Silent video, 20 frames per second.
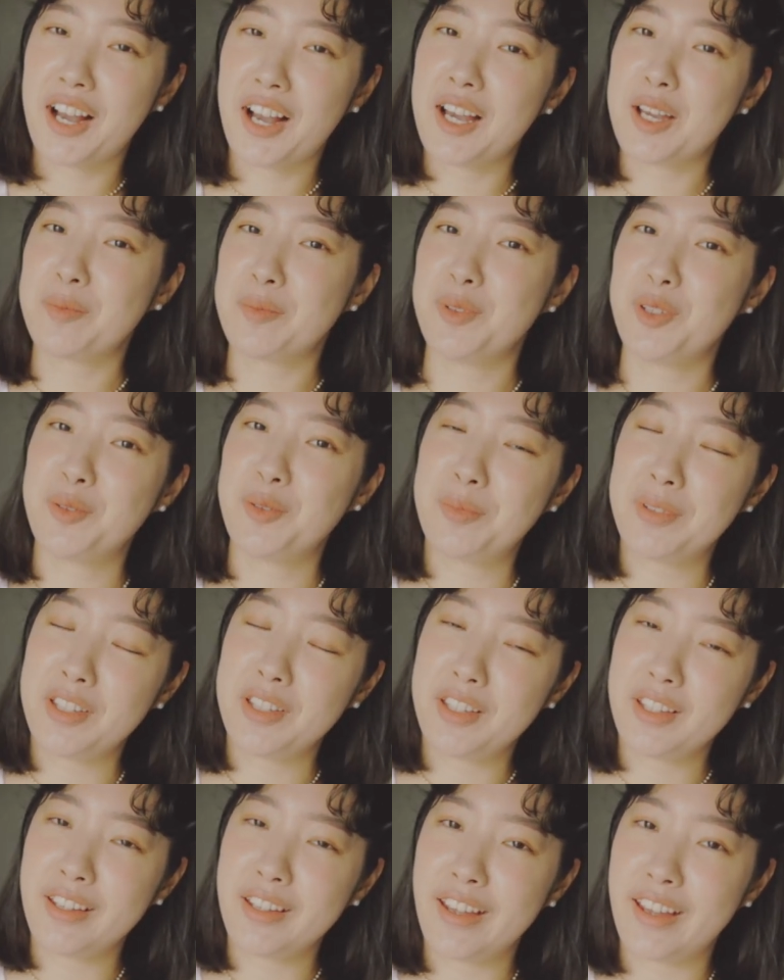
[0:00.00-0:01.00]
I'm
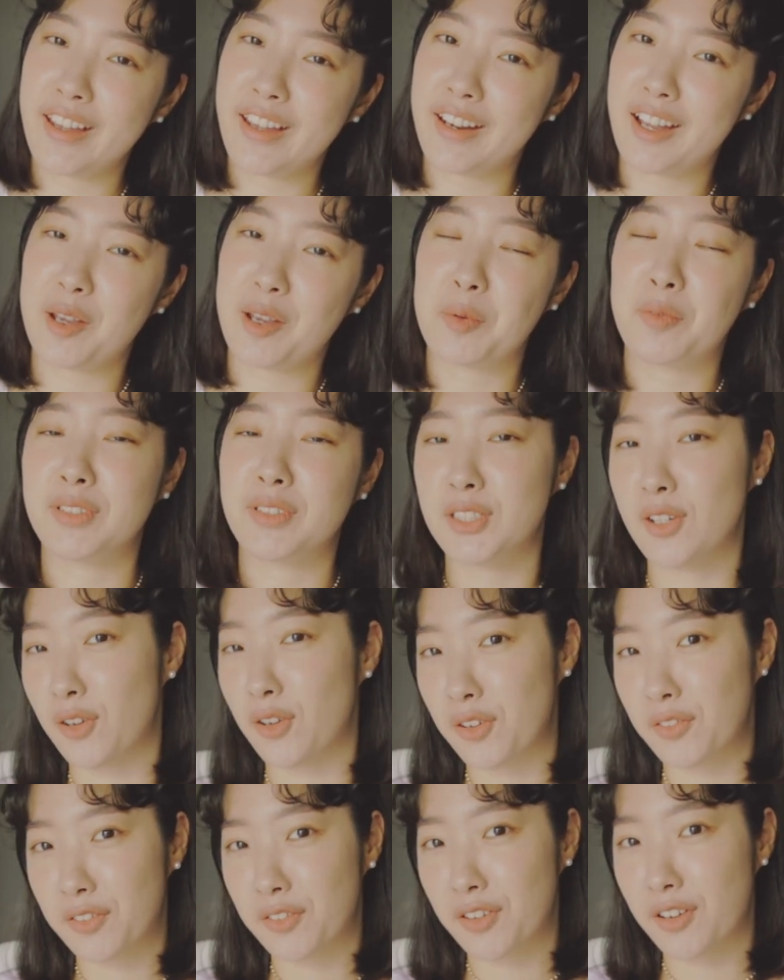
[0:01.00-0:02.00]
Yubi and I'm a
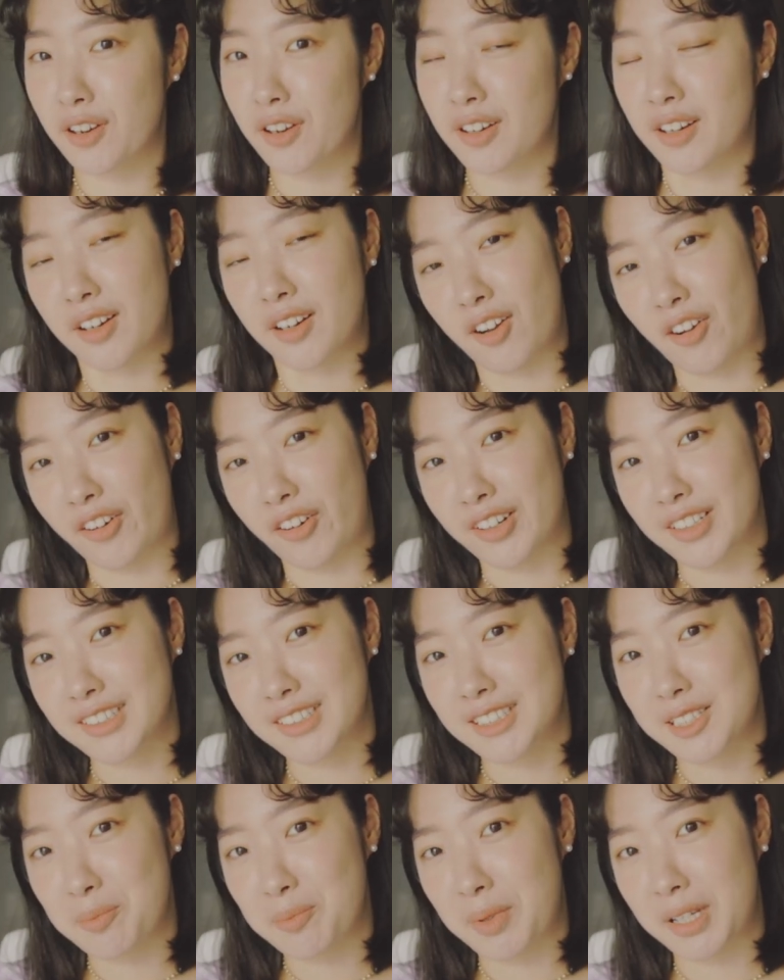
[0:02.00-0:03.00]
photographer and an
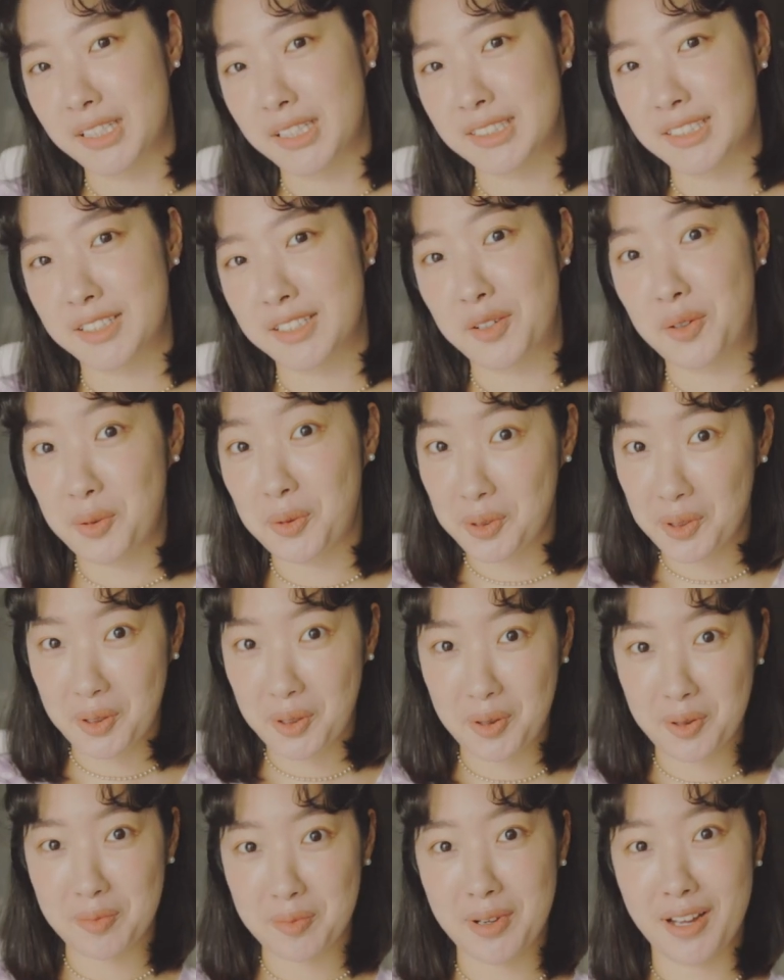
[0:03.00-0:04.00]
artist based in
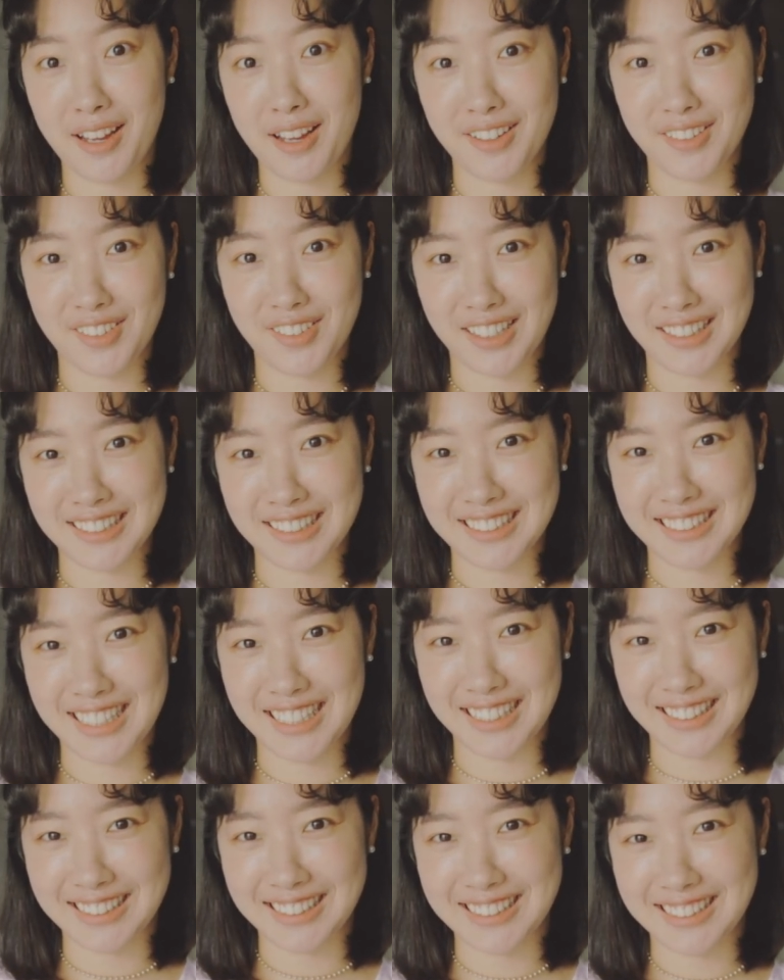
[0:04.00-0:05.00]
Oklahoma, United
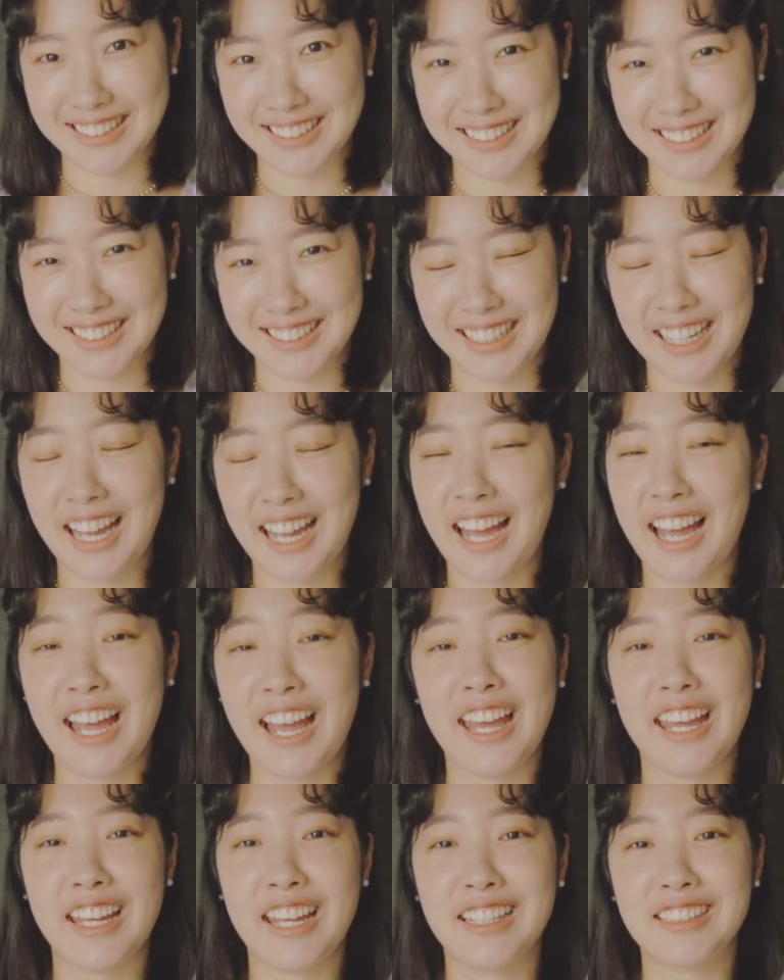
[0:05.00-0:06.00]
States.
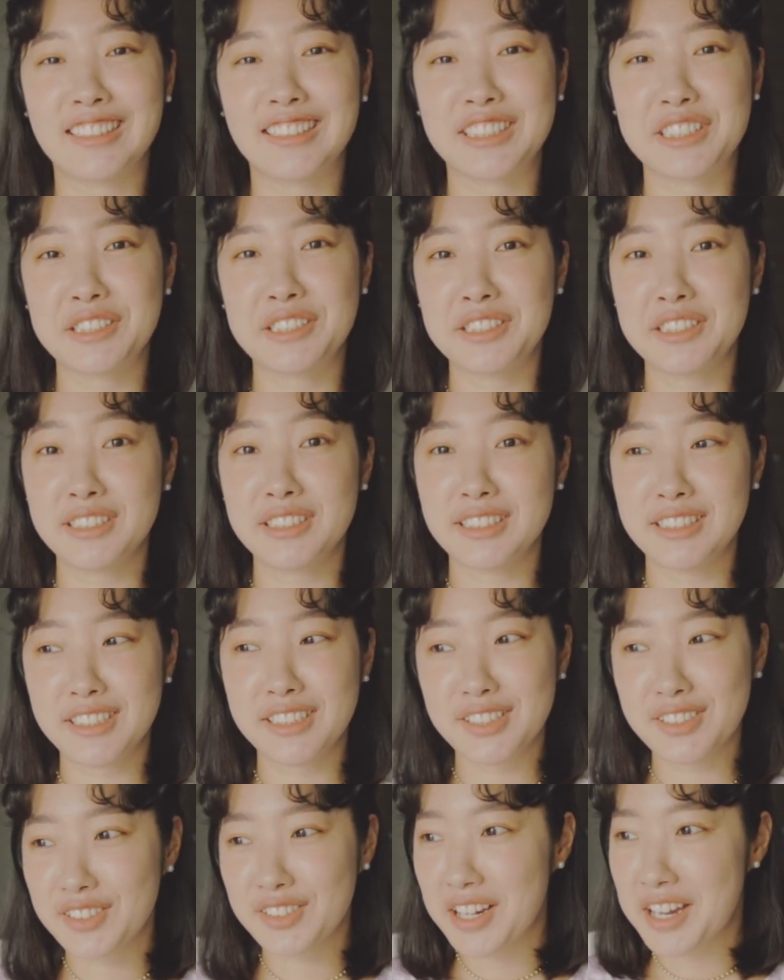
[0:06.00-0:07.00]
It's good to
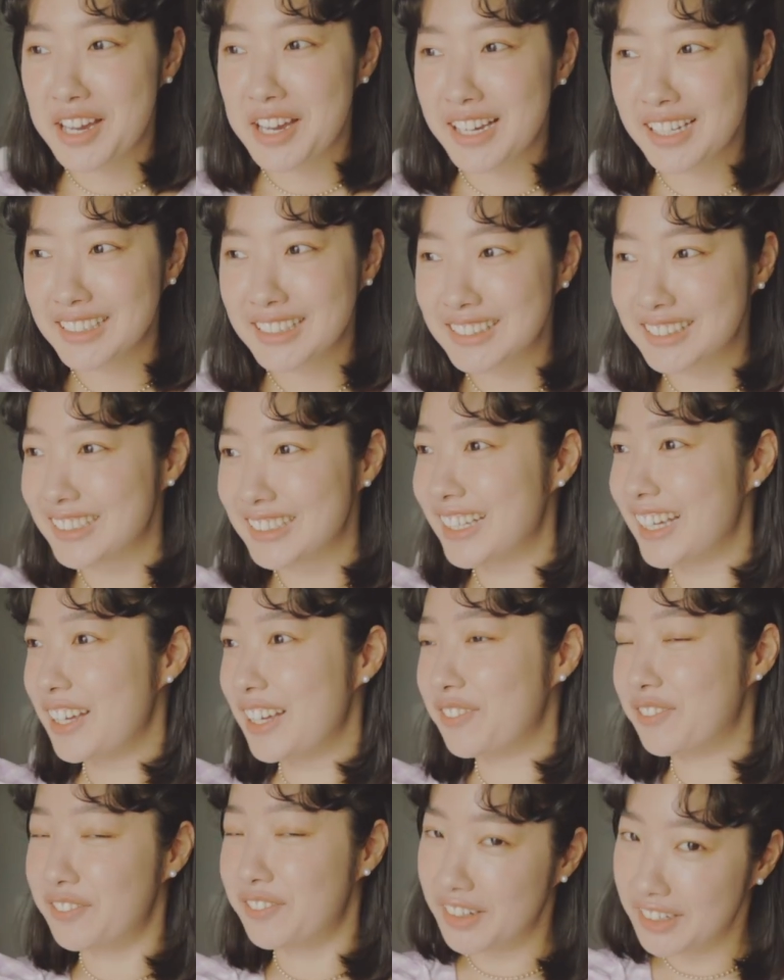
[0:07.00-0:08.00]
see you guys
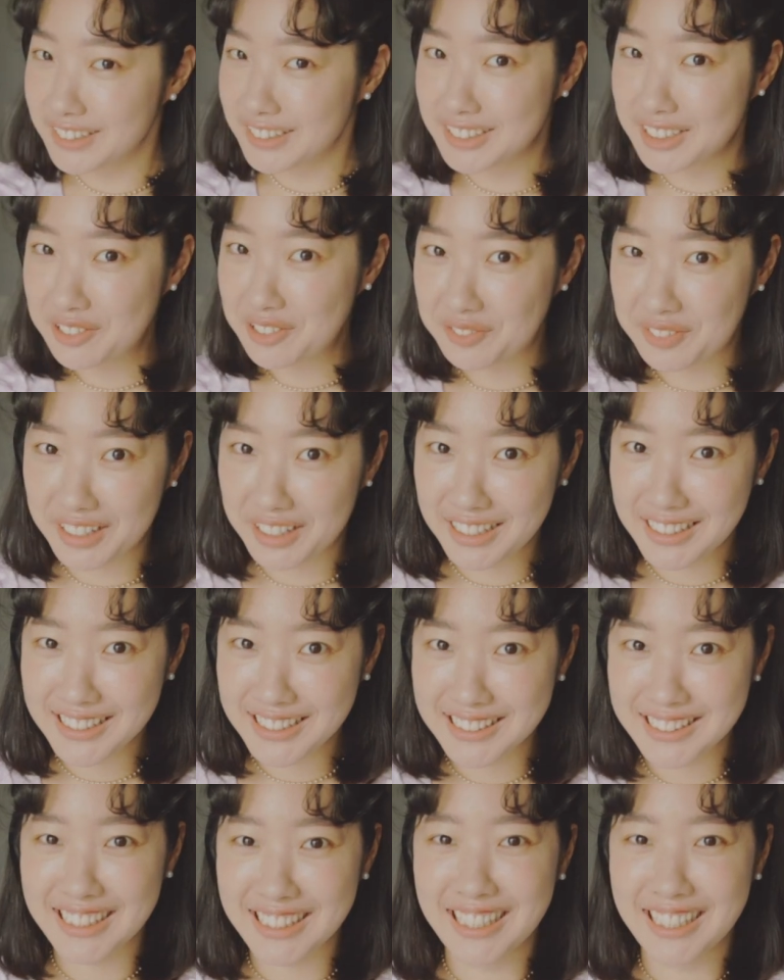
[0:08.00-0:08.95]
face to face.